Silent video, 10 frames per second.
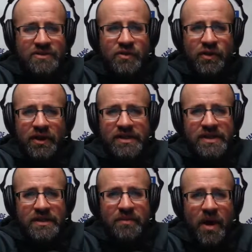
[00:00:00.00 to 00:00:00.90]
So you're going to
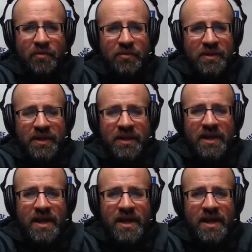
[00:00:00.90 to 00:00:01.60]
see probably,